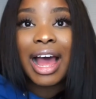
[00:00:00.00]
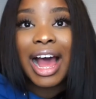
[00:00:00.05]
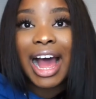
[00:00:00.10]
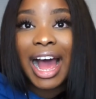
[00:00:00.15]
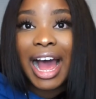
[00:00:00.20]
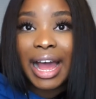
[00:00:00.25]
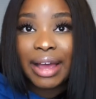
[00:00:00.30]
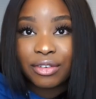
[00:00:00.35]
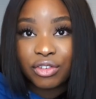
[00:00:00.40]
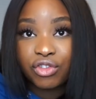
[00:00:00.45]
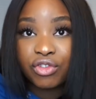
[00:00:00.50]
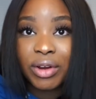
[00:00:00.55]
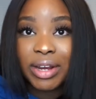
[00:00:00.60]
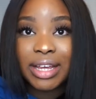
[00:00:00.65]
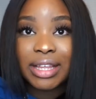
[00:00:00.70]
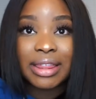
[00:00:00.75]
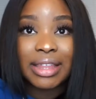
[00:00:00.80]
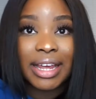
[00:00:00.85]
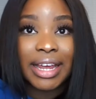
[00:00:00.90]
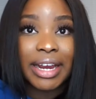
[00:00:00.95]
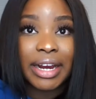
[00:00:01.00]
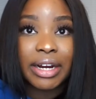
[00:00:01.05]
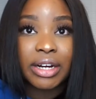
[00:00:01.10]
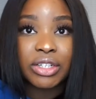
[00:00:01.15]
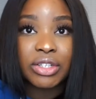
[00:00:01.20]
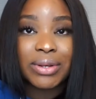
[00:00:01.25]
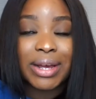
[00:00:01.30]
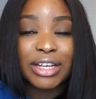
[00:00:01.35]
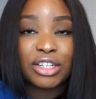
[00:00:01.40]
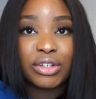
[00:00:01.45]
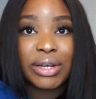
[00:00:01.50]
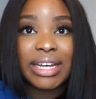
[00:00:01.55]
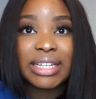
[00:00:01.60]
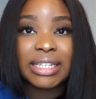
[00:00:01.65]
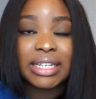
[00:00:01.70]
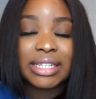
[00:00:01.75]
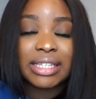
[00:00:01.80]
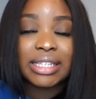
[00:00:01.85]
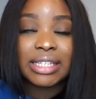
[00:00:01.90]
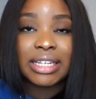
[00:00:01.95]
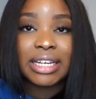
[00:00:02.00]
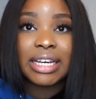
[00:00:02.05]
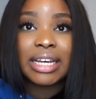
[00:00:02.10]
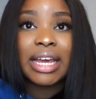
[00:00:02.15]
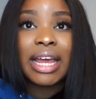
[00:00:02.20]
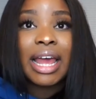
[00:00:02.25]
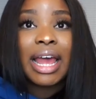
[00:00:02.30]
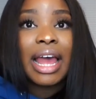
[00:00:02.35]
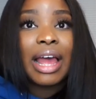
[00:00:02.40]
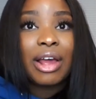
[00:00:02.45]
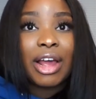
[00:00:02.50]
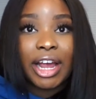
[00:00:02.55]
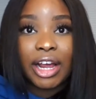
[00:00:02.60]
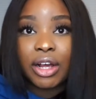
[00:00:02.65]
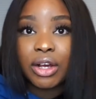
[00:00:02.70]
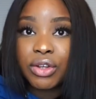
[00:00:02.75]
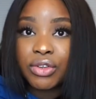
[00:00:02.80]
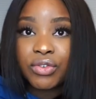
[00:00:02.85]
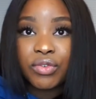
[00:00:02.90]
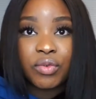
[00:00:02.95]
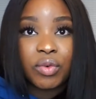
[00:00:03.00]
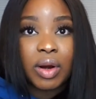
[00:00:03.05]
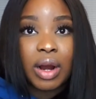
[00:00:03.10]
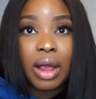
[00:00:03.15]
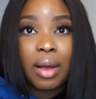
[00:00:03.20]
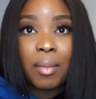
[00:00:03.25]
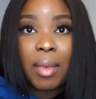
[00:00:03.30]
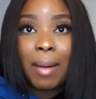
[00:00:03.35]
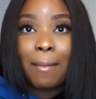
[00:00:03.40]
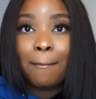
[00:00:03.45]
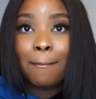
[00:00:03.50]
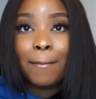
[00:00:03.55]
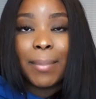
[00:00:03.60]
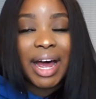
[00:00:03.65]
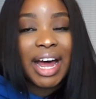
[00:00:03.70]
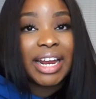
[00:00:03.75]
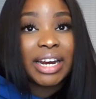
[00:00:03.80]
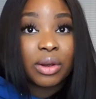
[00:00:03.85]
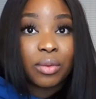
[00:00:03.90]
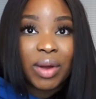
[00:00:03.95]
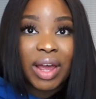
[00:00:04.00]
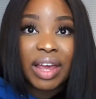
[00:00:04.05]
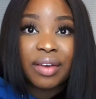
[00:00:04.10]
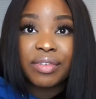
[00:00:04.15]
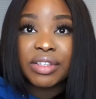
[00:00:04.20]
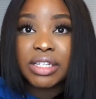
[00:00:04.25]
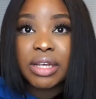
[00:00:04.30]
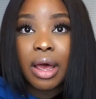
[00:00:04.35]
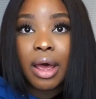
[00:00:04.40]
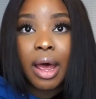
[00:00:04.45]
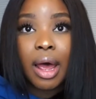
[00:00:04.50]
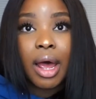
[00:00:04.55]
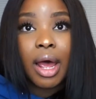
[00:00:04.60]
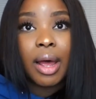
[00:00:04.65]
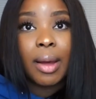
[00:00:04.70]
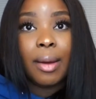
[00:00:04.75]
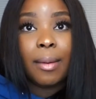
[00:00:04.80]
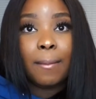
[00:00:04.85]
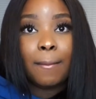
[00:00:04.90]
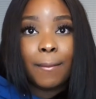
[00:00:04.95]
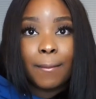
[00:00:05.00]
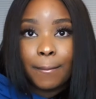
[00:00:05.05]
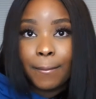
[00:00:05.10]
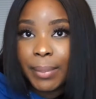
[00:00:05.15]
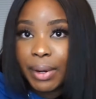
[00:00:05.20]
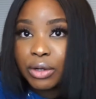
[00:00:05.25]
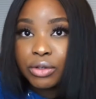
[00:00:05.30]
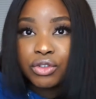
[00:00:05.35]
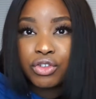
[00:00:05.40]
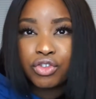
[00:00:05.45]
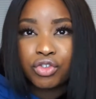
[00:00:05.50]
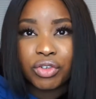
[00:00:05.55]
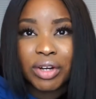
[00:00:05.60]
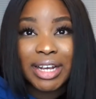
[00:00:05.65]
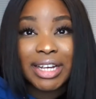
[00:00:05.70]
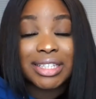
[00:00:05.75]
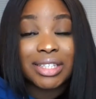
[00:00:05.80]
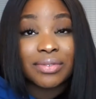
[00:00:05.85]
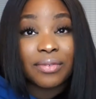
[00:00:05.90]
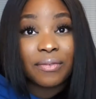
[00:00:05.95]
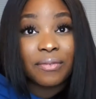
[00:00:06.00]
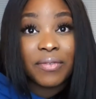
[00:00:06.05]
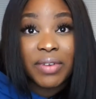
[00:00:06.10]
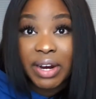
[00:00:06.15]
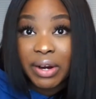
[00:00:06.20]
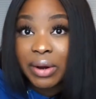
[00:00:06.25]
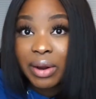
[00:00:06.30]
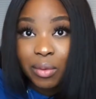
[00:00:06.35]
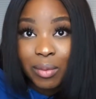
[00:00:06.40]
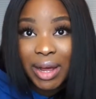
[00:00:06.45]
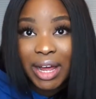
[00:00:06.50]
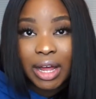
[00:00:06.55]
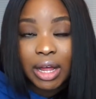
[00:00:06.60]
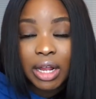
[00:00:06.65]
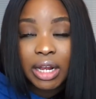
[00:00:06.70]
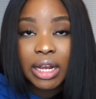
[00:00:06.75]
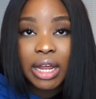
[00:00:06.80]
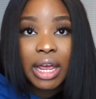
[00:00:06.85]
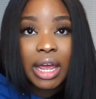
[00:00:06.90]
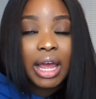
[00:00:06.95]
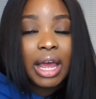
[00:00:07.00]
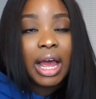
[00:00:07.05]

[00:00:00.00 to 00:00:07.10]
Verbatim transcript: I straighten the hair, so as you guys can see, it goes from body wave to bone straight very well.